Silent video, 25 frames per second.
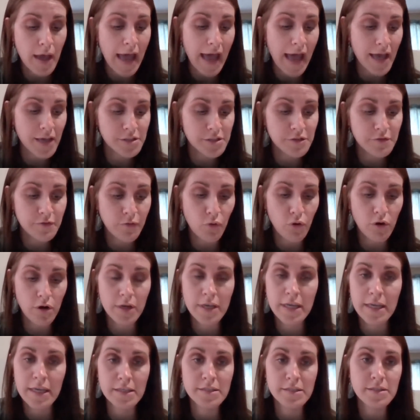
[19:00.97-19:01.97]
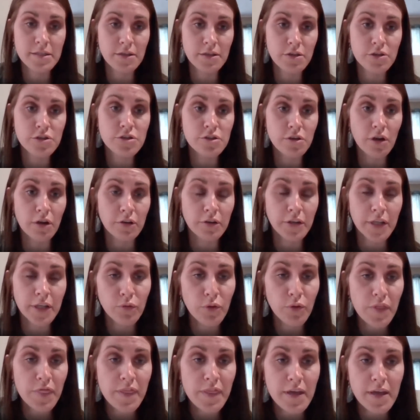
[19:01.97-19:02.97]
As for kids that are struggling
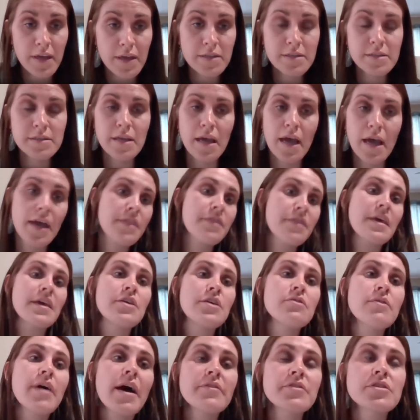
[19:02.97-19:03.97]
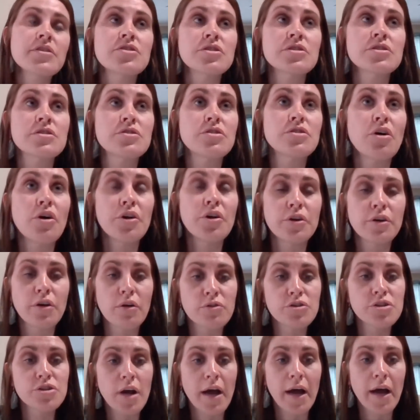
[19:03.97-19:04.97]
with this, I think you have to just know your
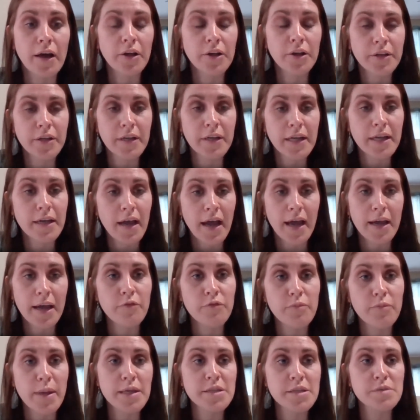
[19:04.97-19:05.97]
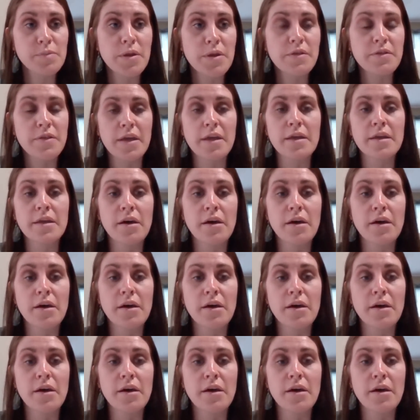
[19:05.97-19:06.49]
own child, and it kind of makes me think